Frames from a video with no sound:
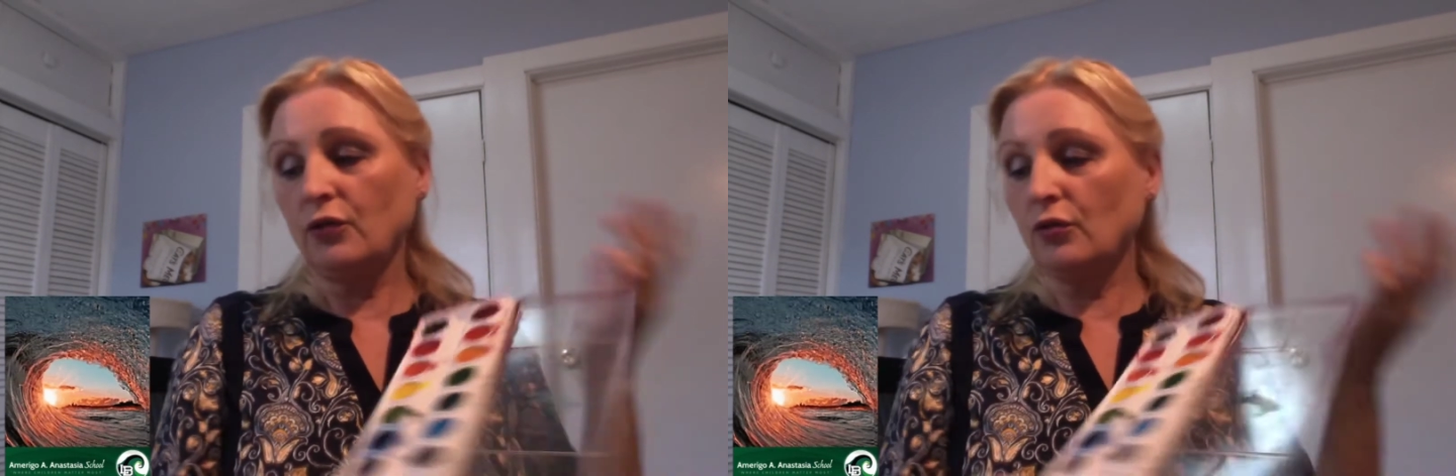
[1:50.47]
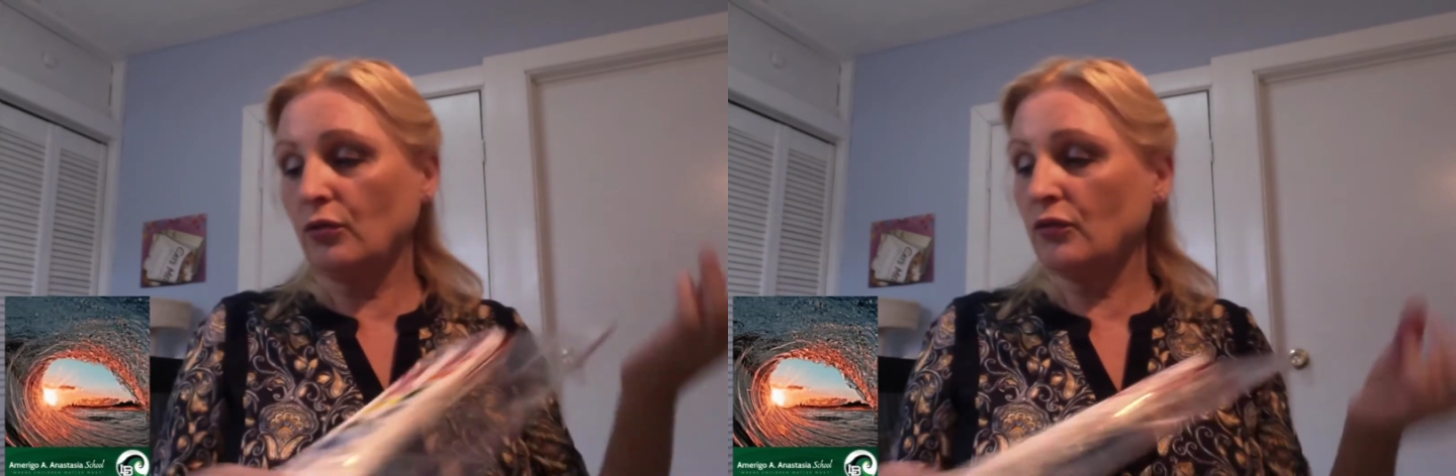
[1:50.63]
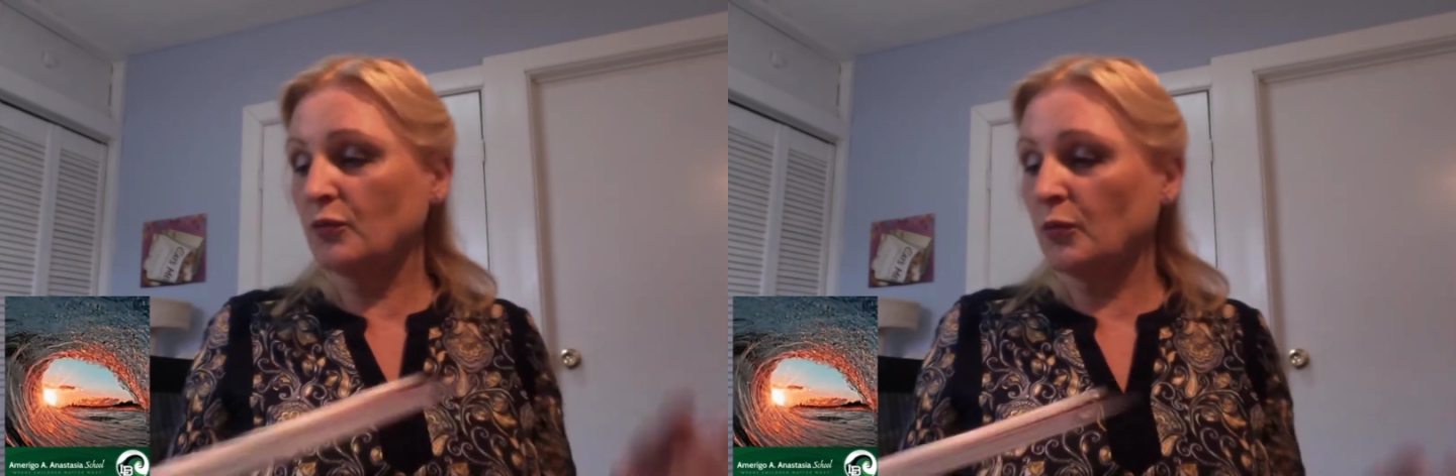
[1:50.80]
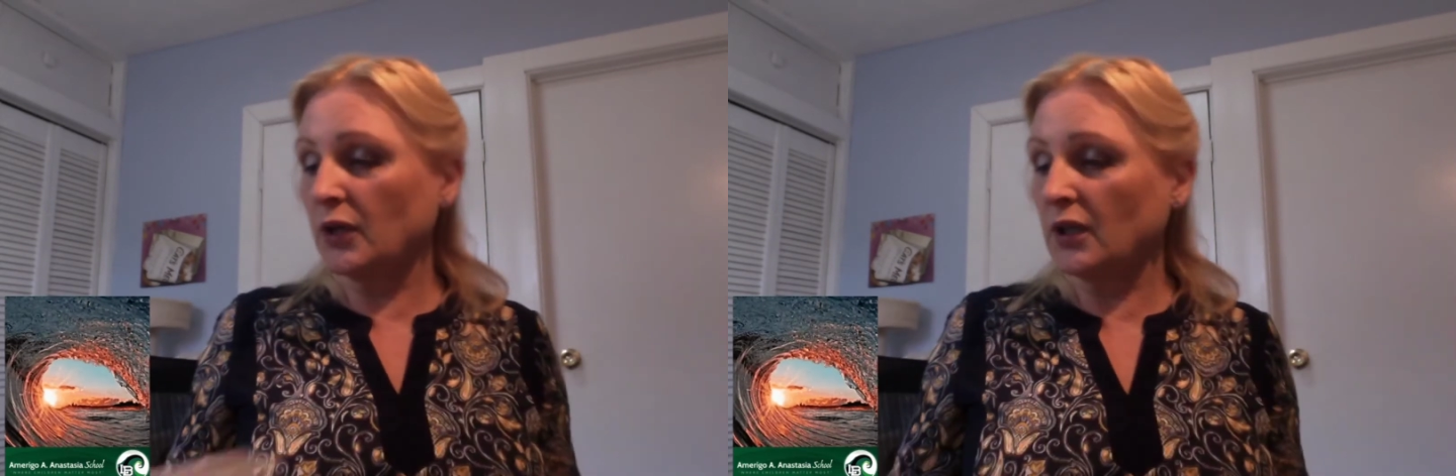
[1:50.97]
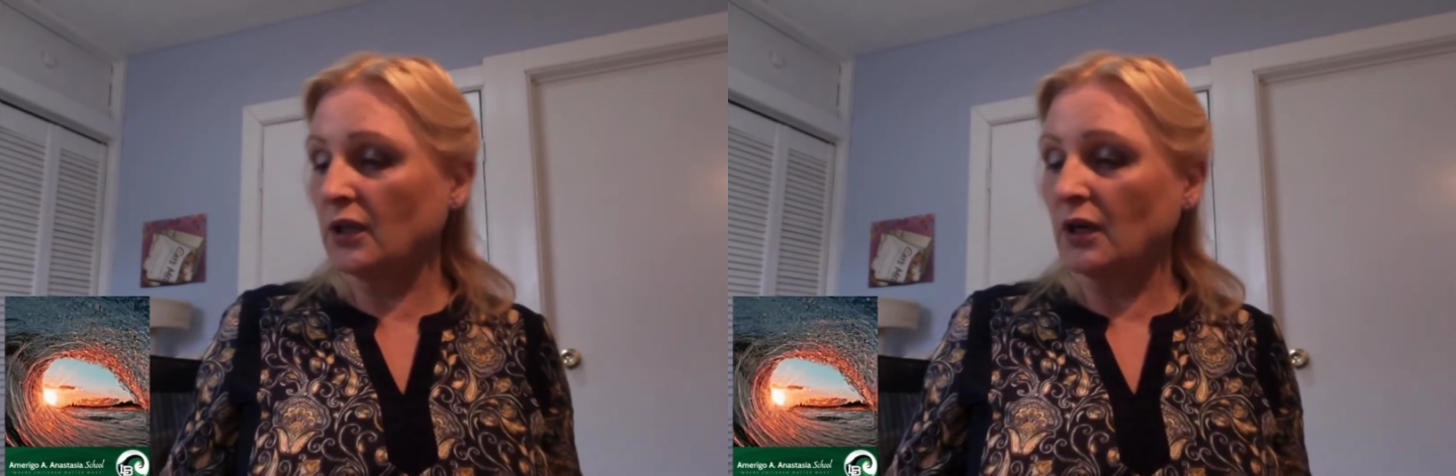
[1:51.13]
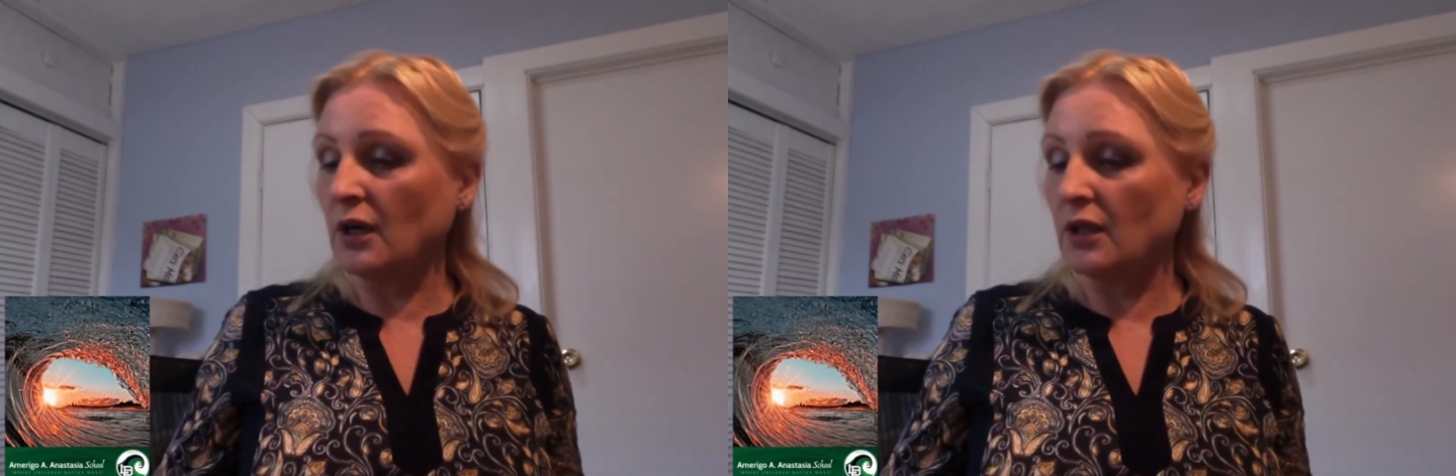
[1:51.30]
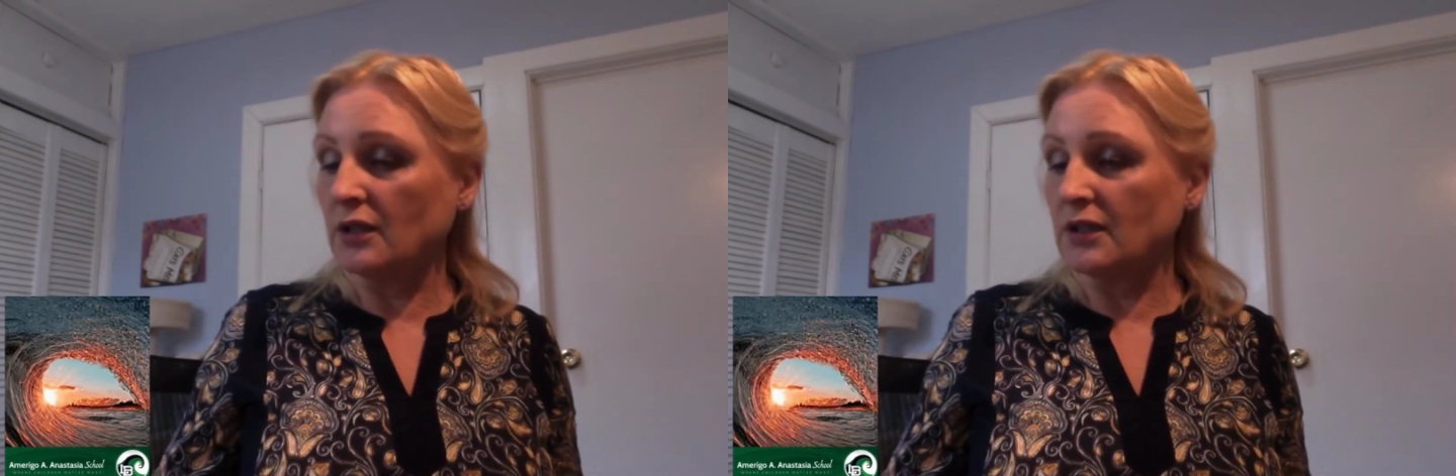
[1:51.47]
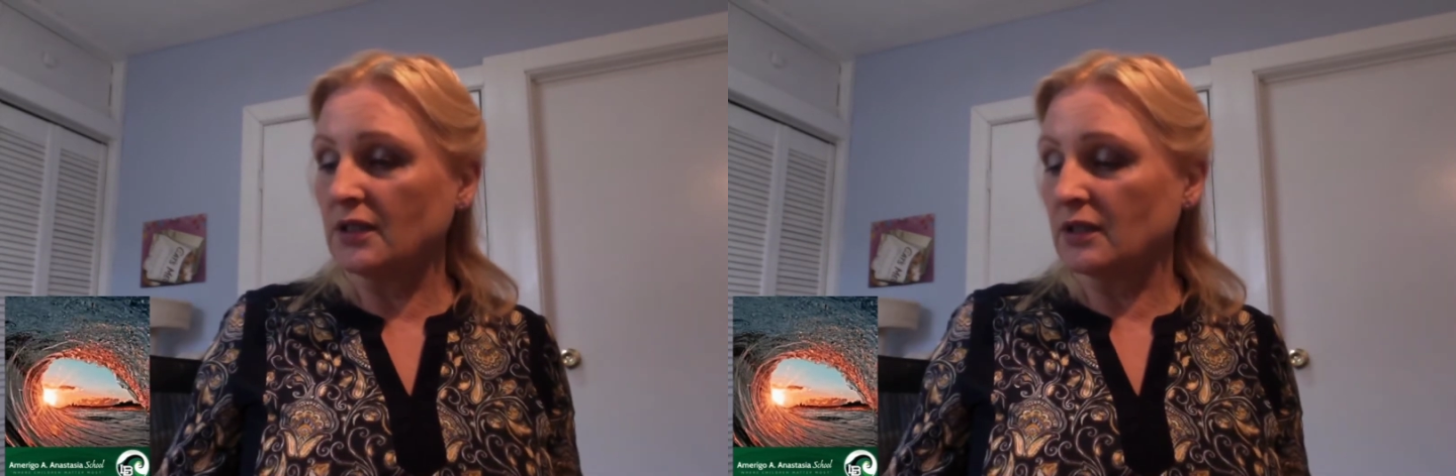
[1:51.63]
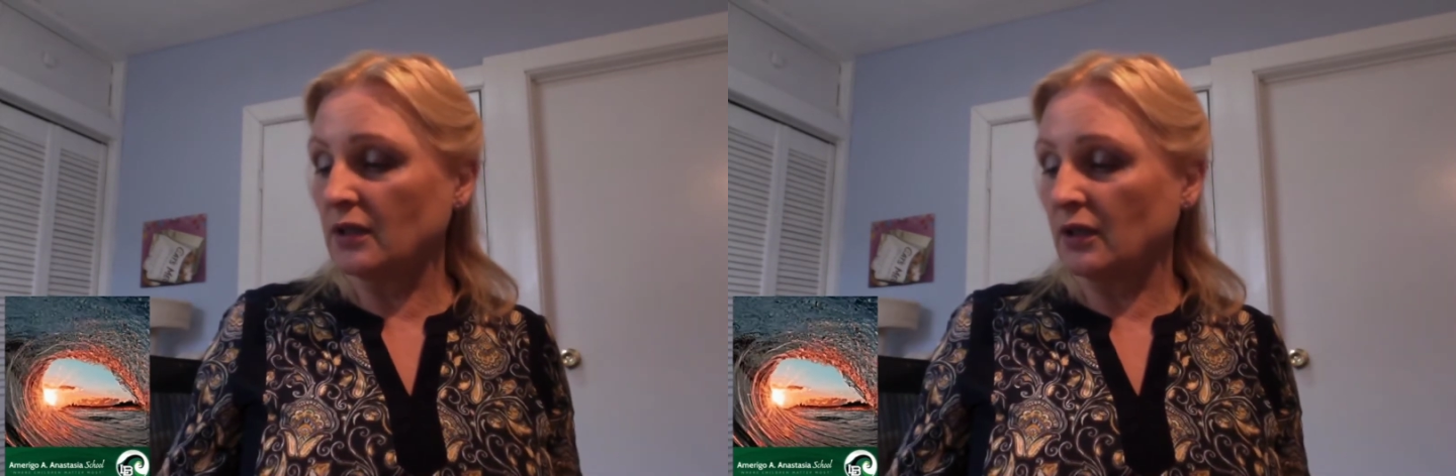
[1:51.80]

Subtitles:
spring colors,